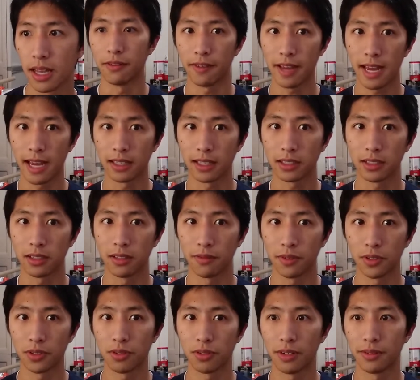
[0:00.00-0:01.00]
In fact, the
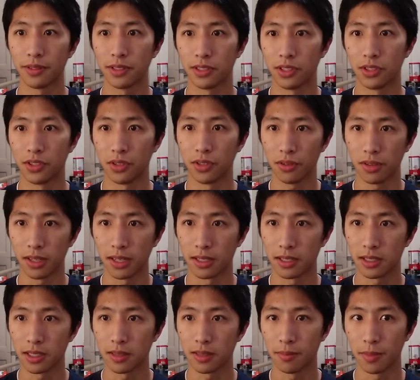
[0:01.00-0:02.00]
first rivals to do
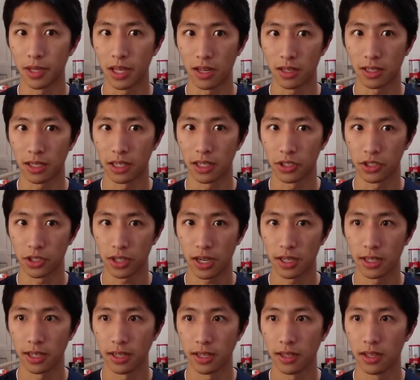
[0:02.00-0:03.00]
this, Bianca and
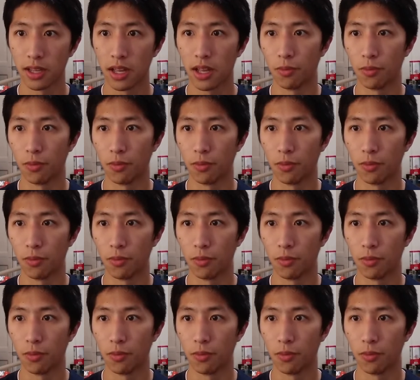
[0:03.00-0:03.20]
Shauna,